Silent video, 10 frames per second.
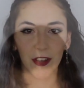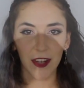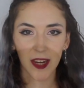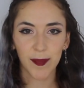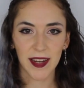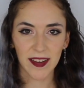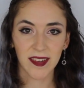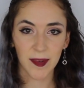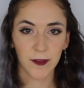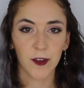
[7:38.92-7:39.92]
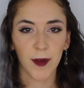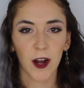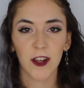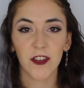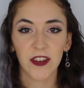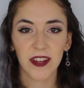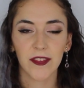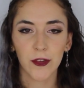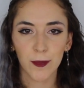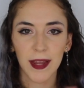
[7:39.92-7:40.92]
Okay, my next tip for biology
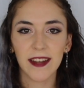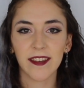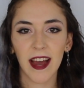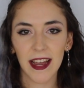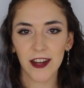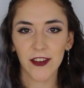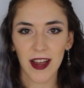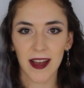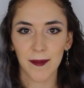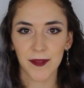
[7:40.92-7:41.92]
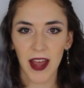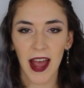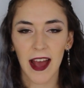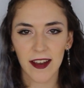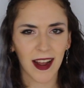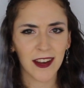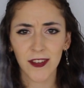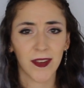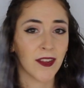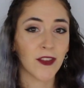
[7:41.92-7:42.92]
is to make diagrams, and I
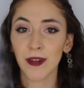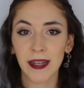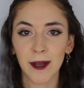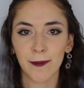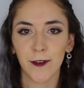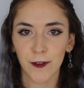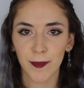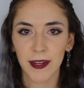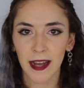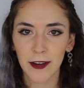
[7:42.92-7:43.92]
just found this really helpful for me.